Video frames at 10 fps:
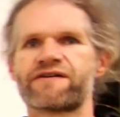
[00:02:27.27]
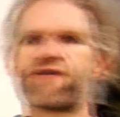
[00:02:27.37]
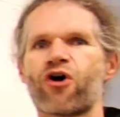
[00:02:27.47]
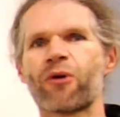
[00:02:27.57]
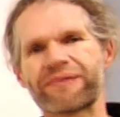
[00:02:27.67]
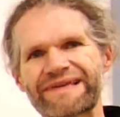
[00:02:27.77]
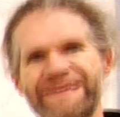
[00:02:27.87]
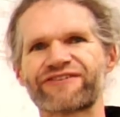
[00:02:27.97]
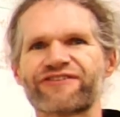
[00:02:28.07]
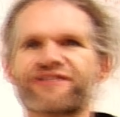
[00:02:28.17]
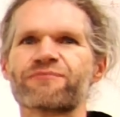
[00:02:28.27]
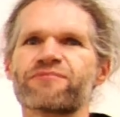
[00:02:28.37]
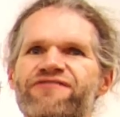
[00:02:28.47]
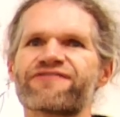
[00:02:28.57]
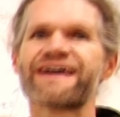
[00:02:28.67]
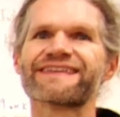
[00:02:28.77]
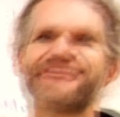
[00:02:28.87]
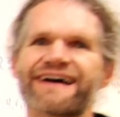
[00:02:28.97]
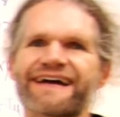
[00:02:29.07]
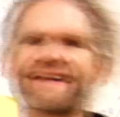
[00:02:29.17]
of all places, in the buffet
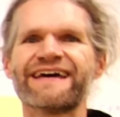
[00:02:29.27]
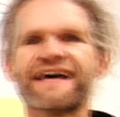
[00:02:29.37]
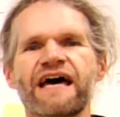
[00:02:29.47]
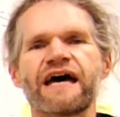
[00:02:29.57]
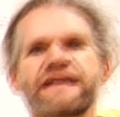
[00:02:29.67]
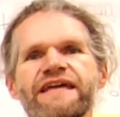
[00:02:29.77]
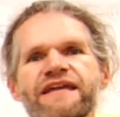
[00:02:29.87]
line, and he